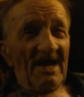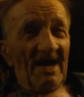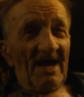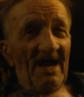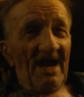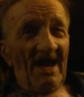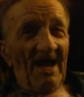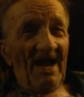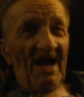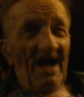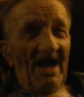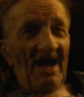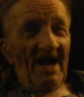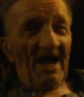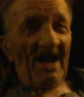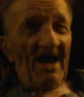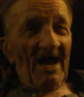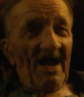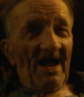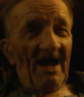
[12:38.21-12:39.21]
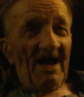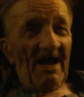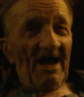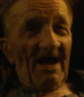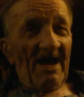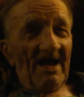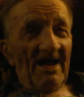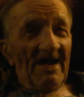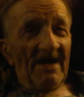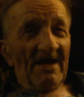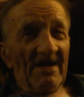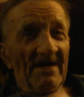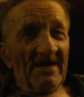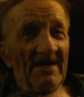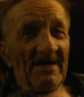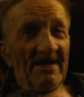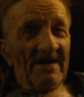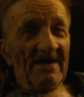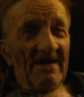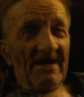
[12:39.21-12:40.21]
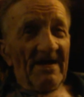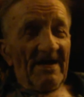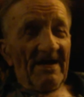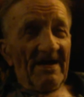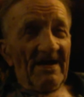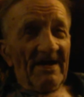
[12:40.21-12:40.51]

And that's where you stayed for 40 years.